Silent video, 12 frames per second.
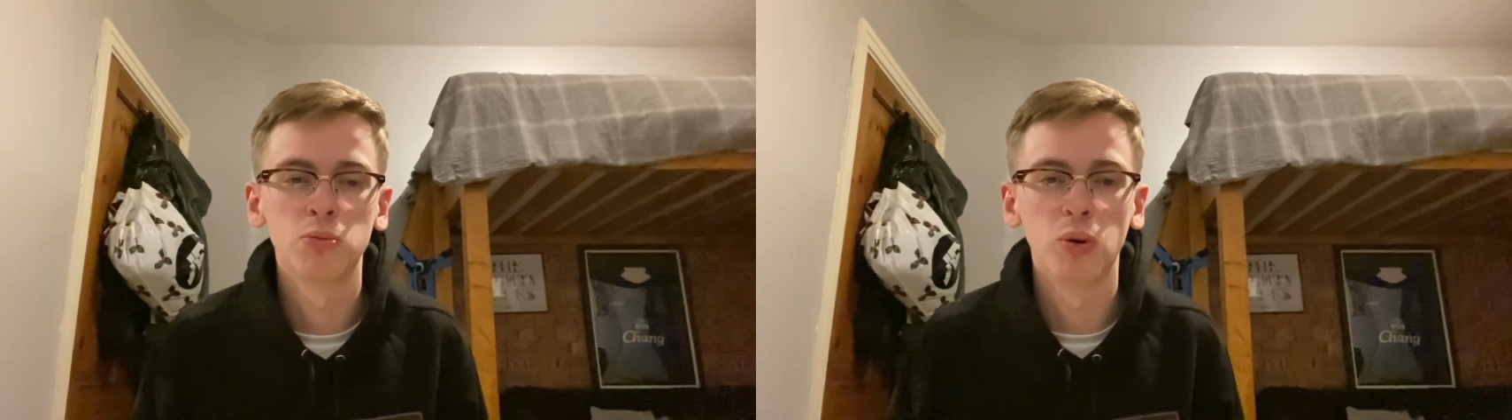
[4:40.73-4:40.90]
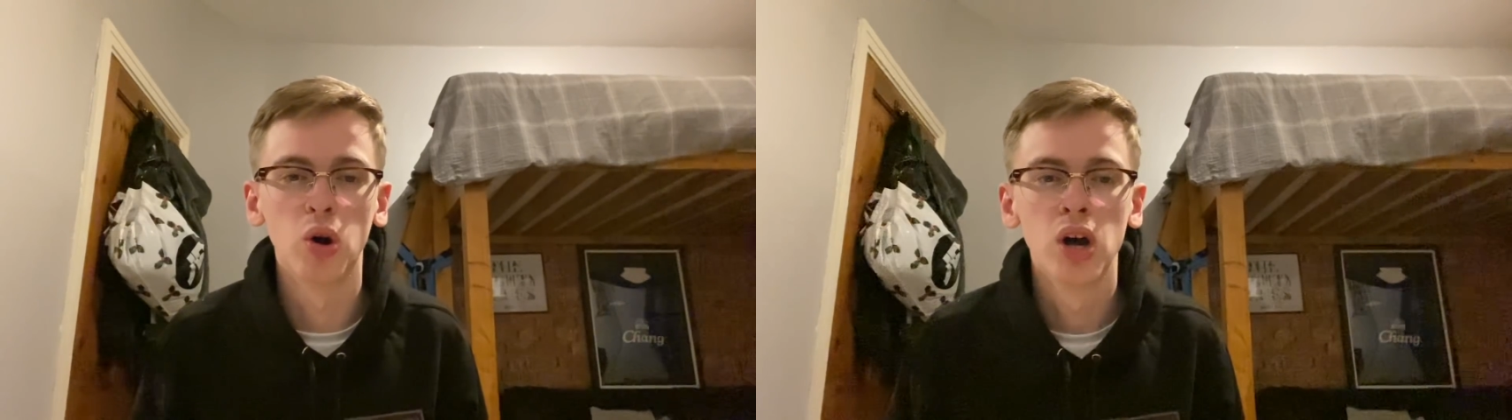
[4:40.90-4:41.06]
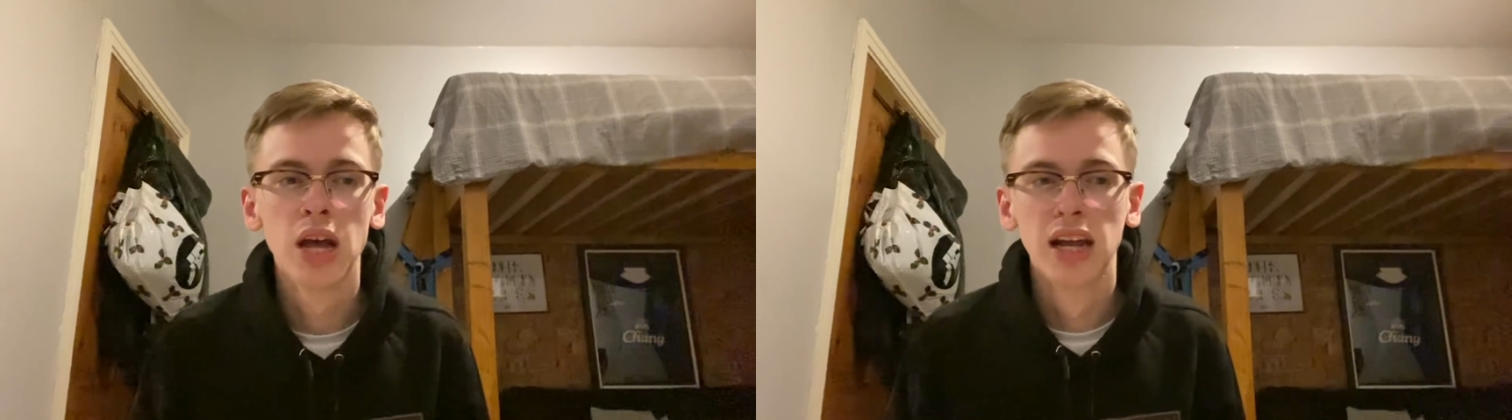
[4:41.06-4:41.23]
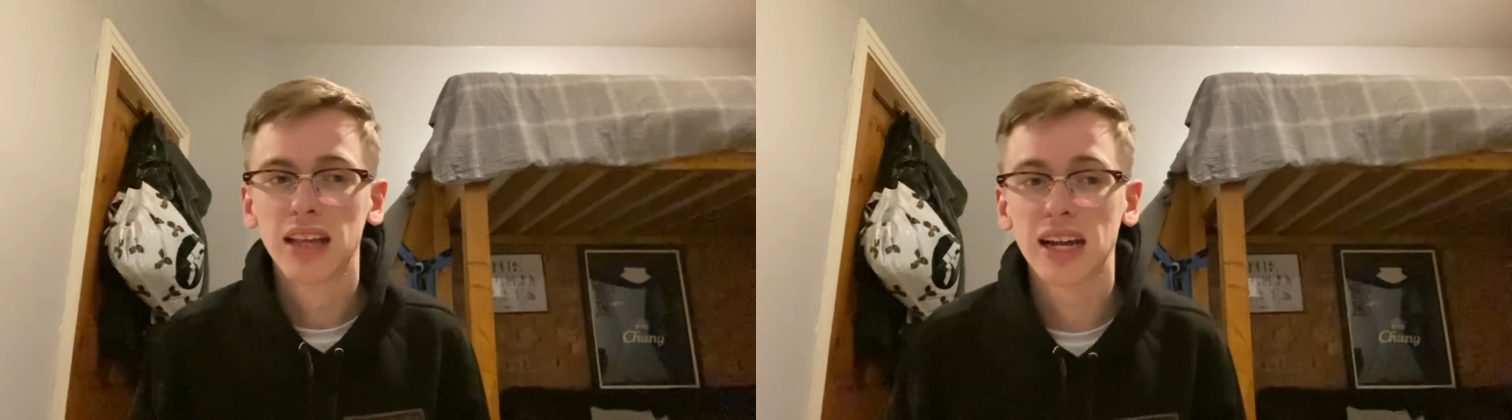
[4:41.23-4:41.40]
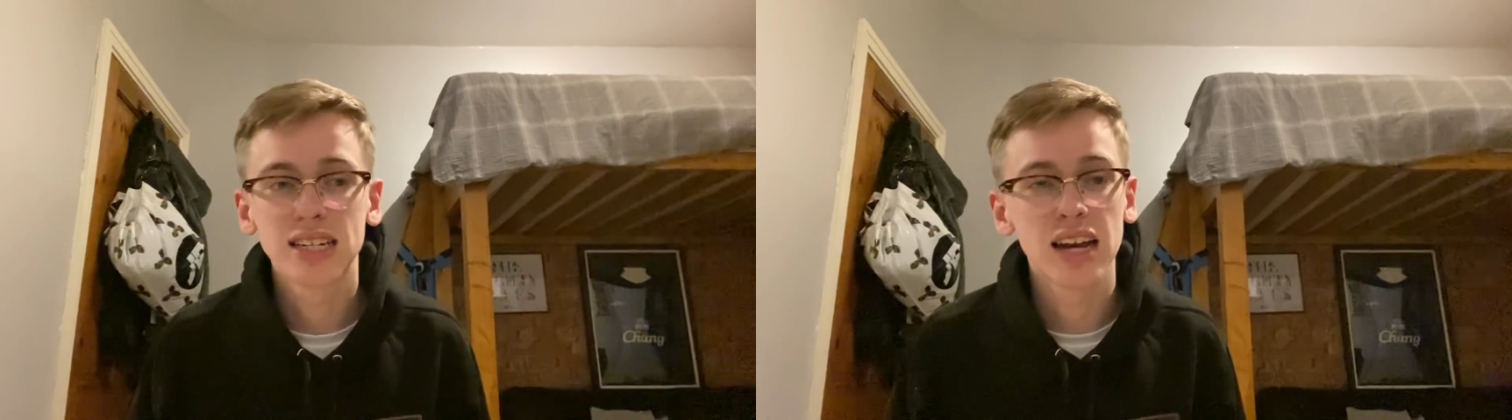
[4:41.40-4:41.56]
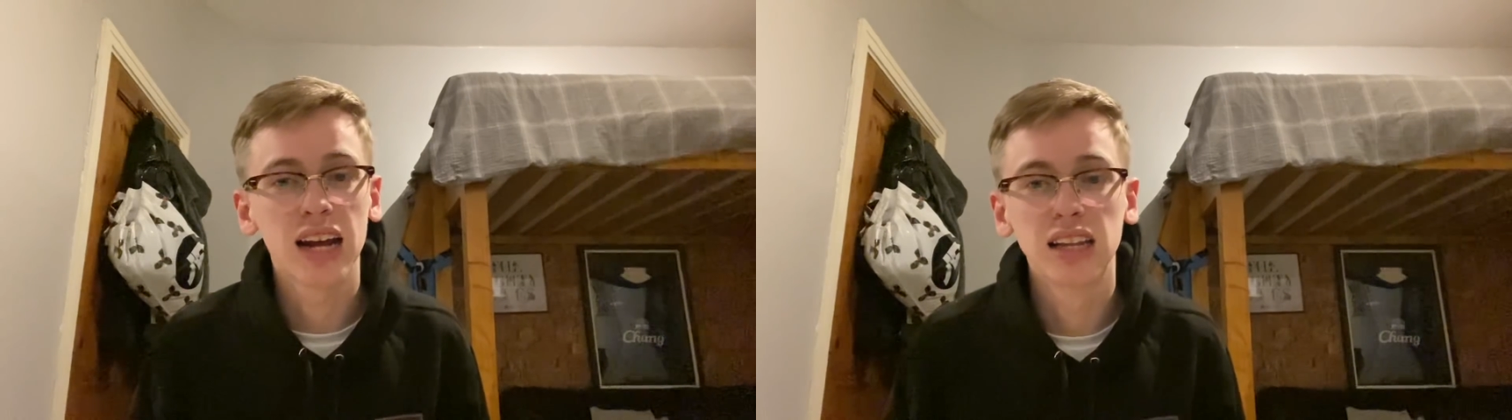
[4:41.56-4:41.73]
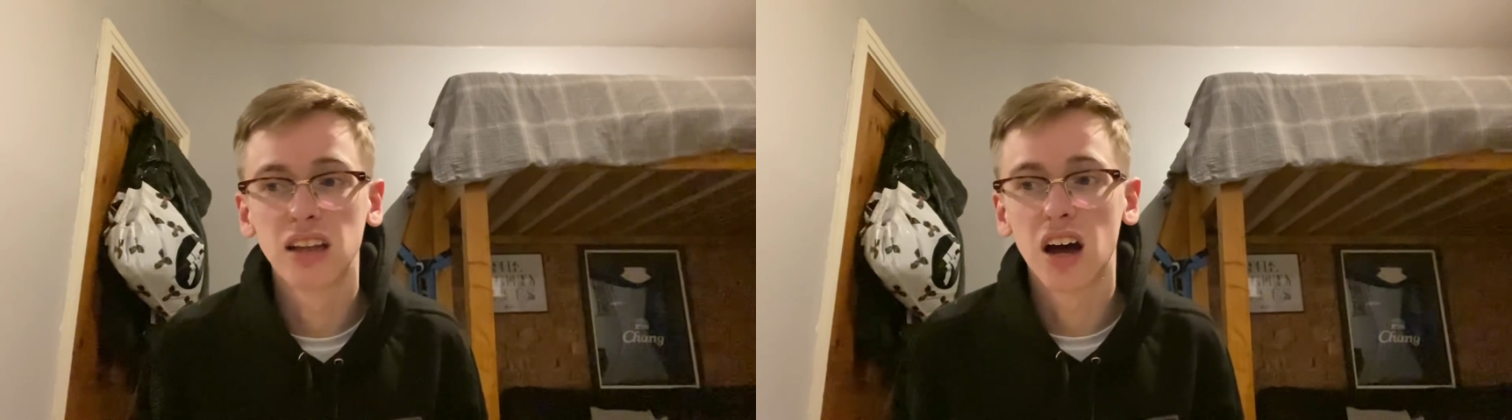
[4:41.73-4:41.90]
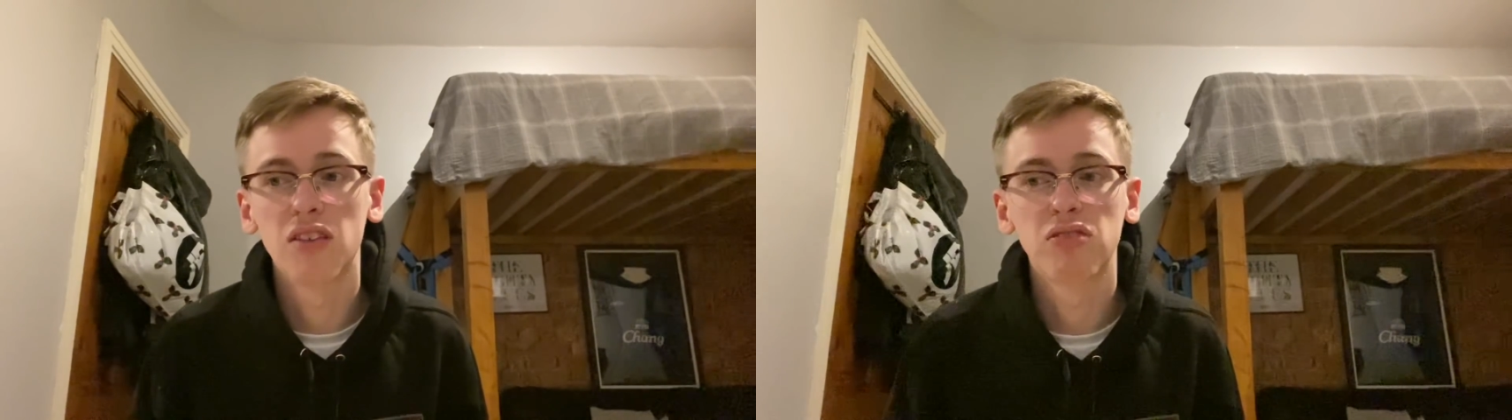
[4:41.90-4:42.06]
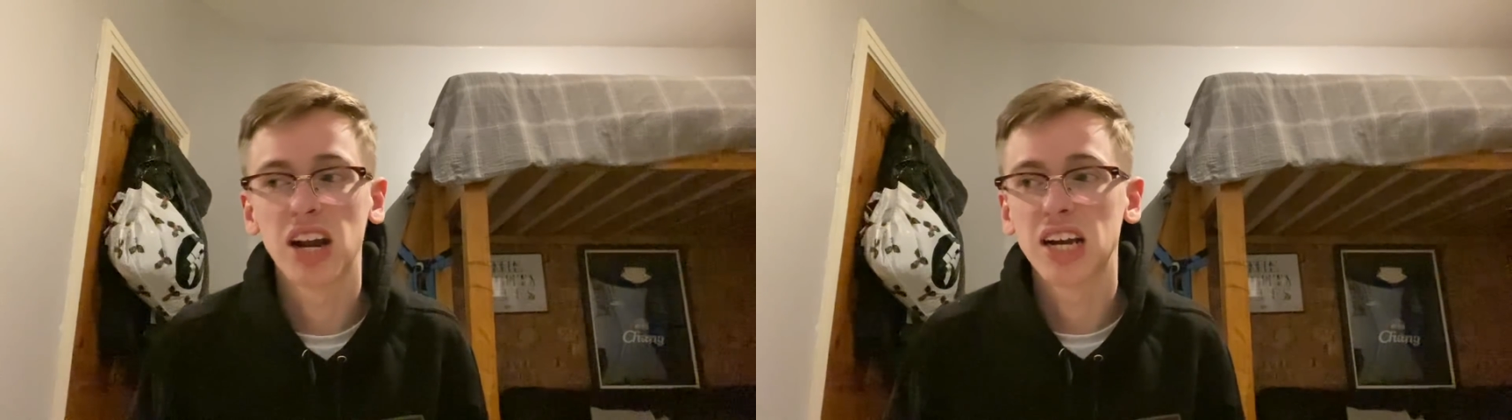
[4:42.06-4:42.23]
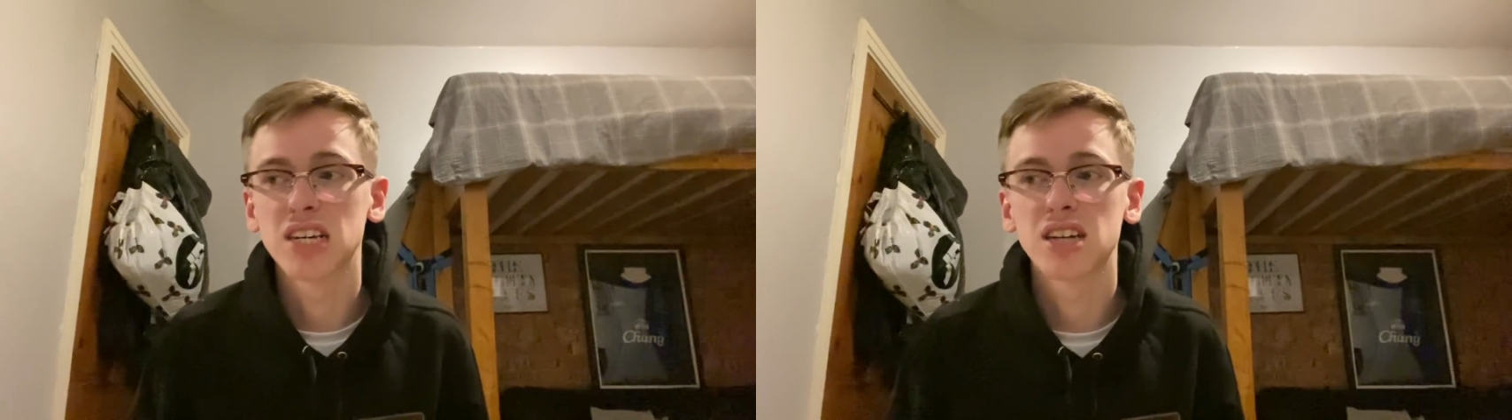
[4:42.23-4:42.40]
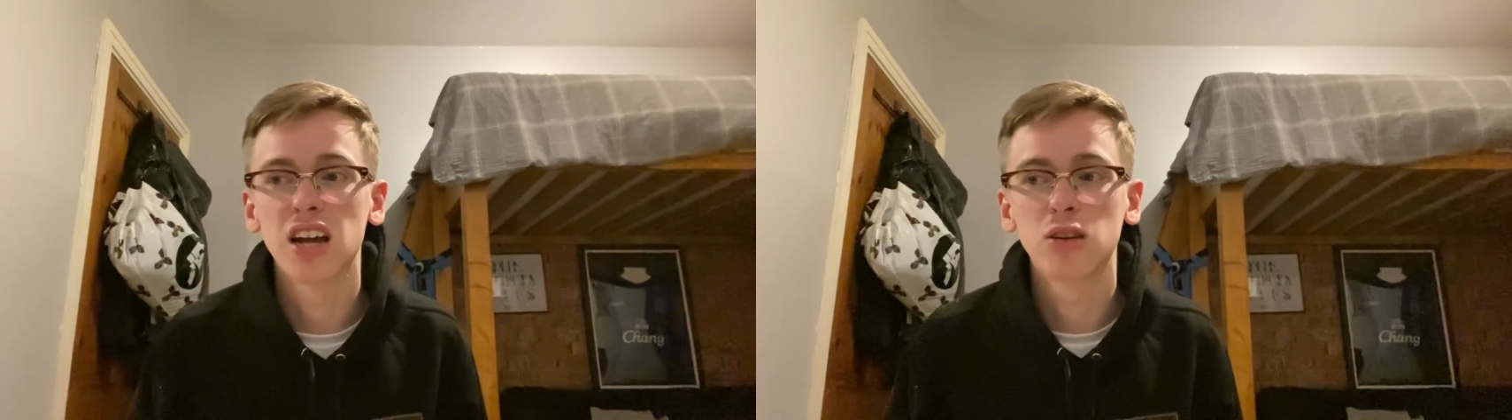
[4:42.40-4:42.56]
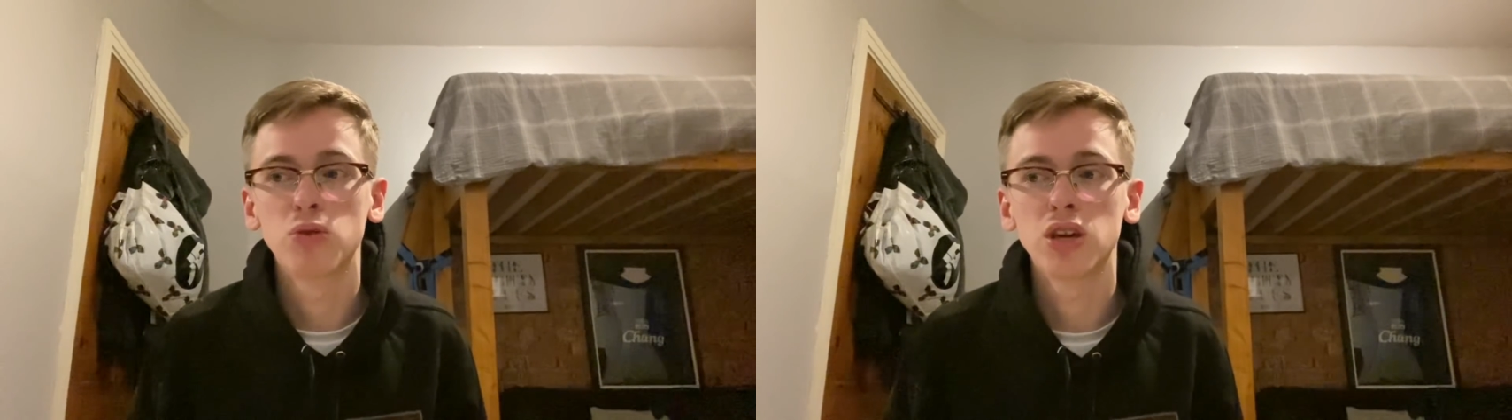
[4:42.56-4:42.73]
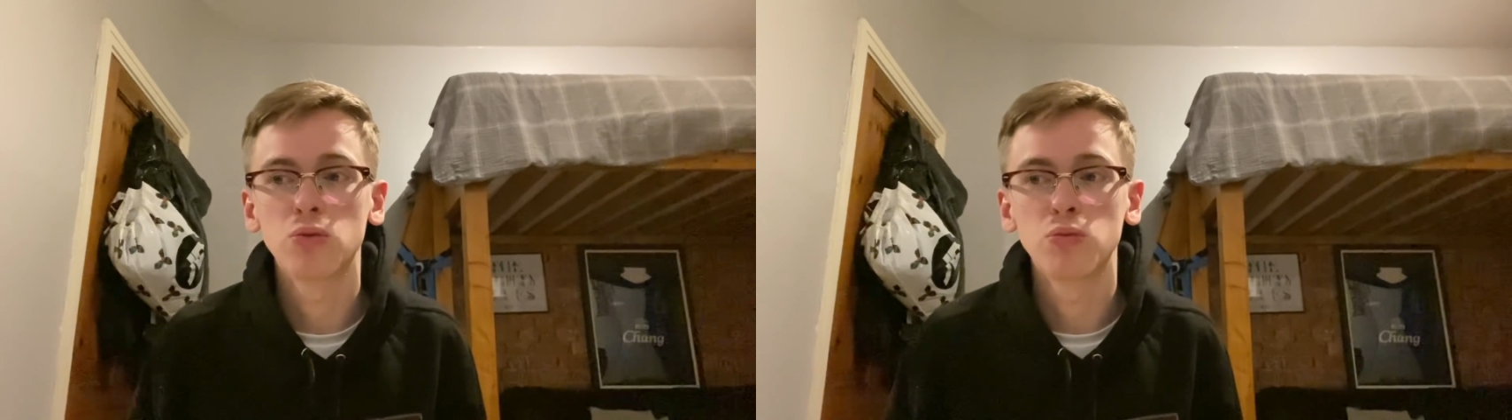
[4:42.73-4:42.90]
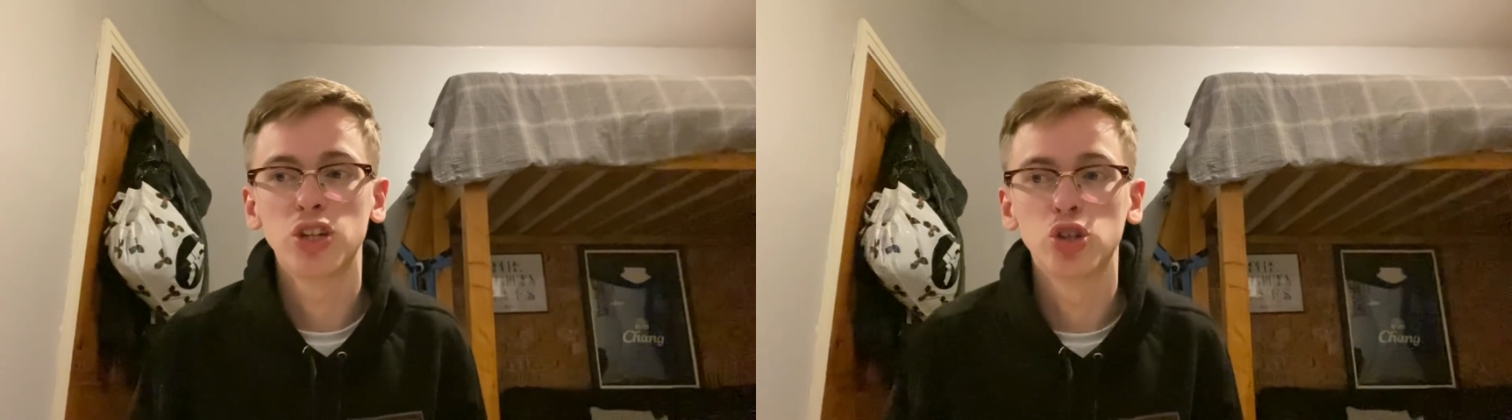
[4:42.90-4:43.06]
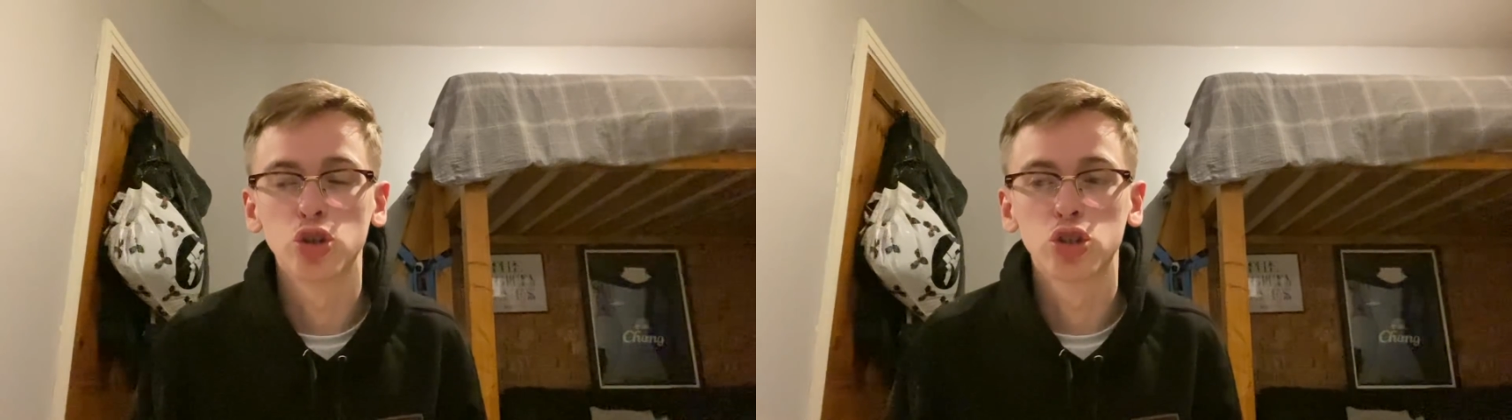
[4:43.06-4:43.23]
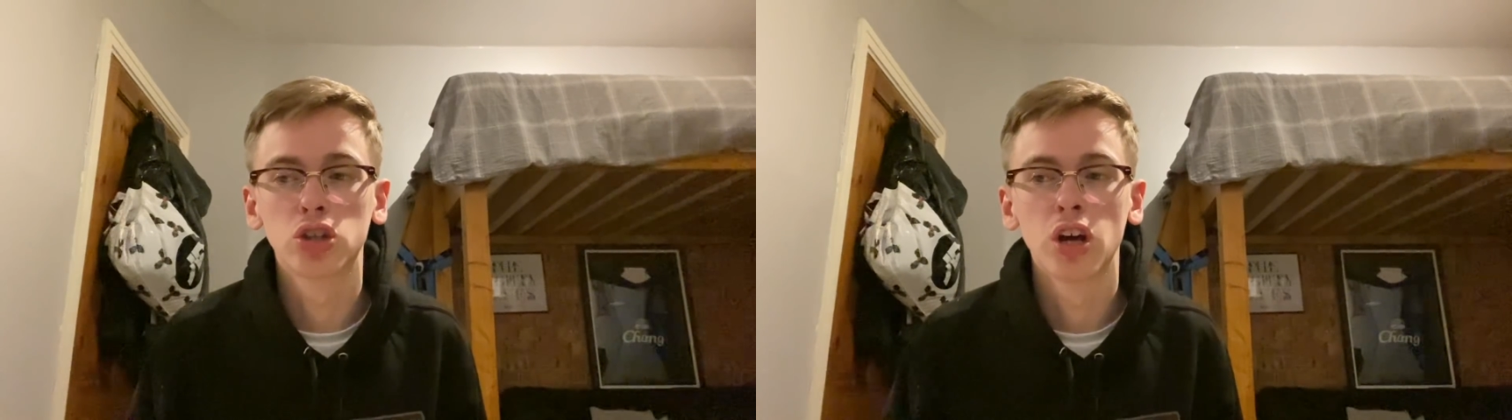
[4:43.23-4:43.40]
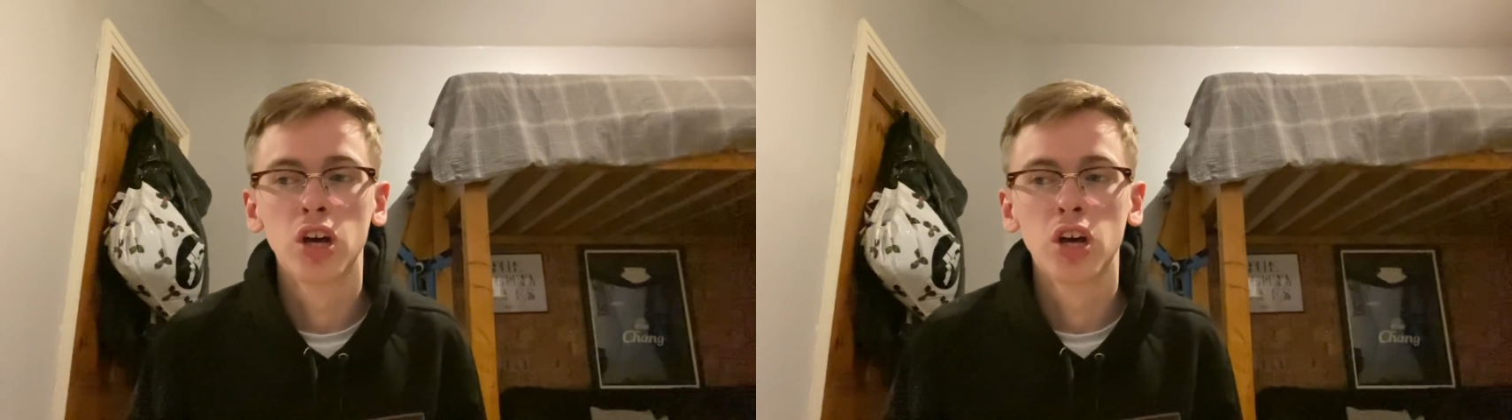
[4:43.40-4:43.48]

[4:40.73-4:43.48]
But that second half, like I said, we just